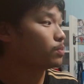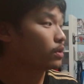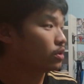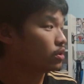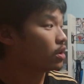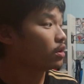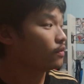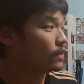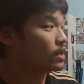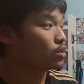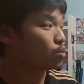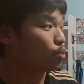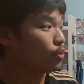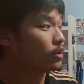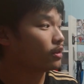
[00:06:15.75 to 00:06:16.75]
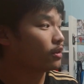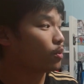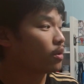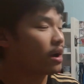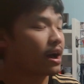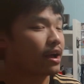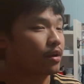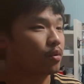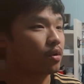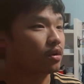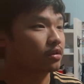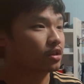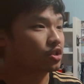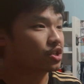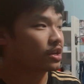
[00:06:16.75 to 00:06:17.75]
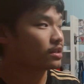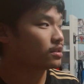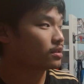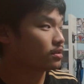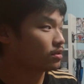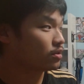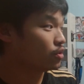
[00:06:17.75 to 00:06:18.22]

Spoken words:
but none of these really were high quality chances.